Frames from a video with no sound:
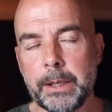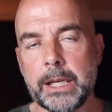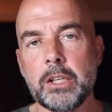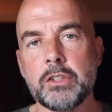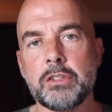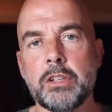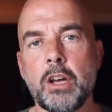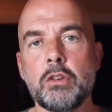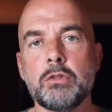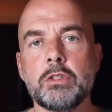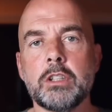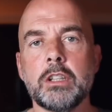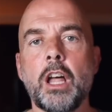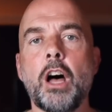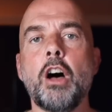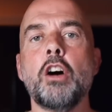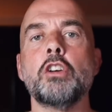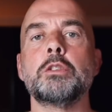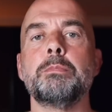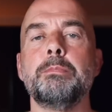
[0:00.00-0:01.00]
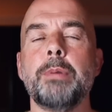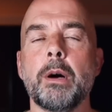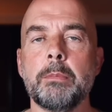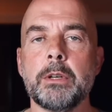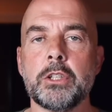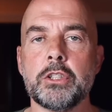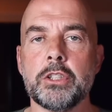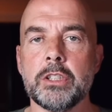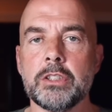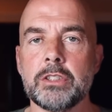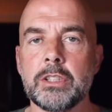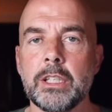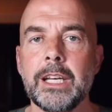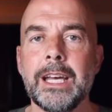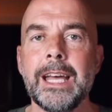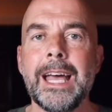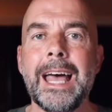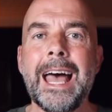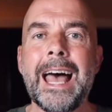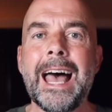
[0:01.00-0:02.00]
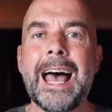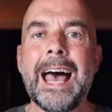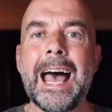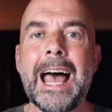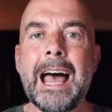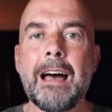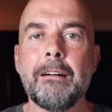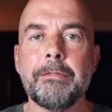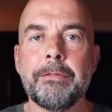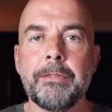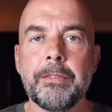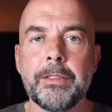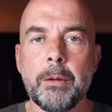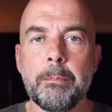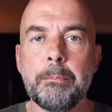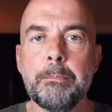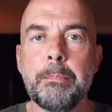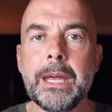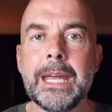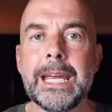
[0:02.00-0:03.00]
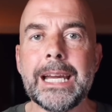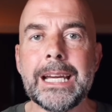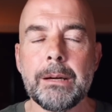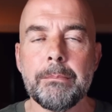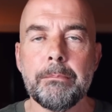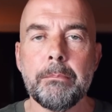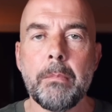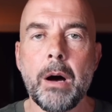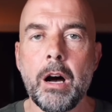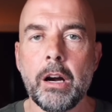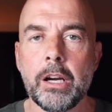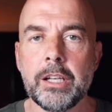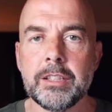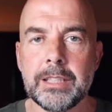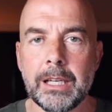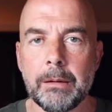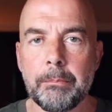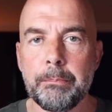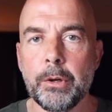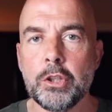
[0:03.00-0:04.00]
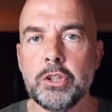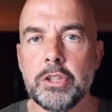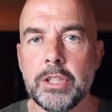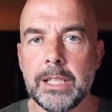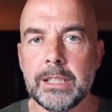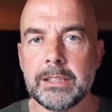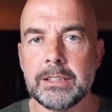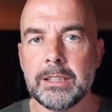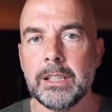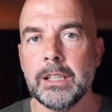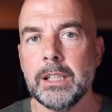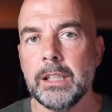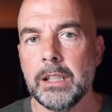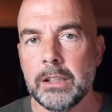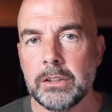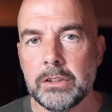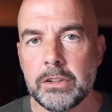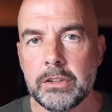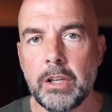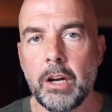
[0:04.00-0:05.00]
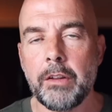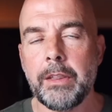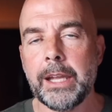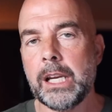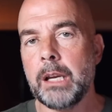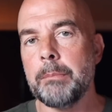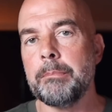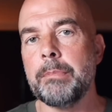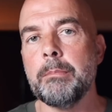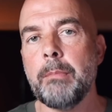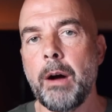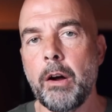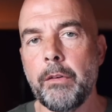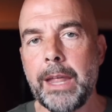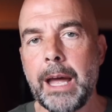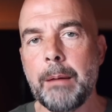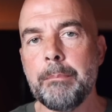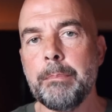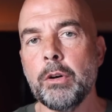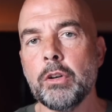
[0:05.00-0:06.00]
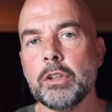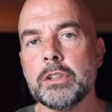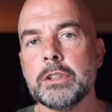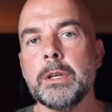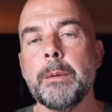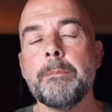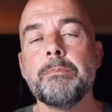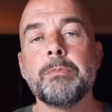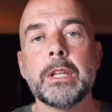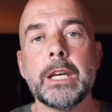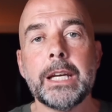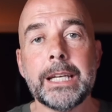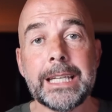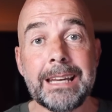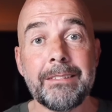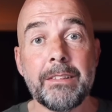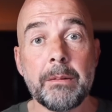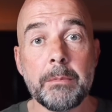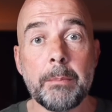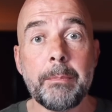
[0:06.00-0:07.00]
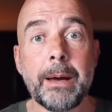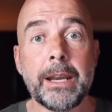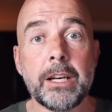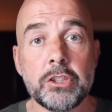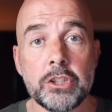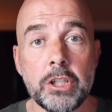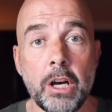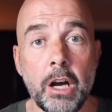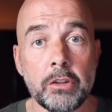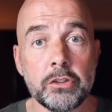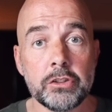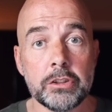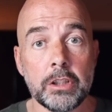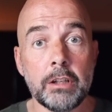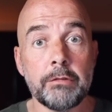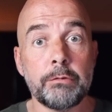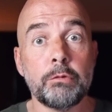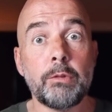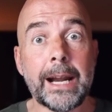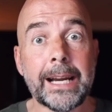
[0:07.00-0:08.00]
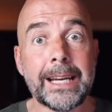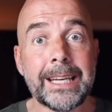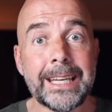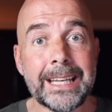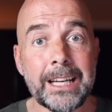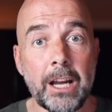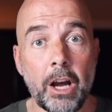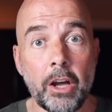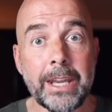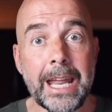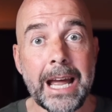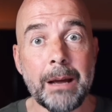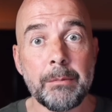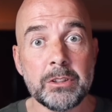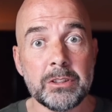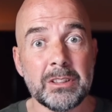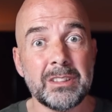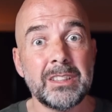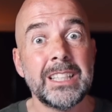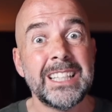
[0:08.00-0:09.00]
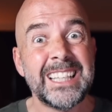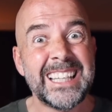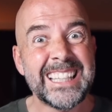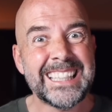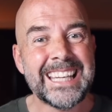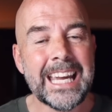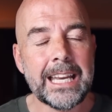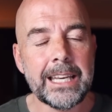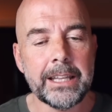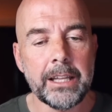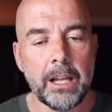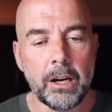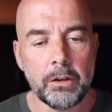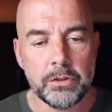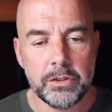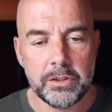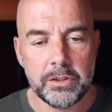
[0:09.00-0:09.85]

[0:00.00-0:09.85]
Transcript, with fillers: because those large publishers have the big marketing budgets and so they can promote their books and give them a better chance of ranking on Amazon and getting those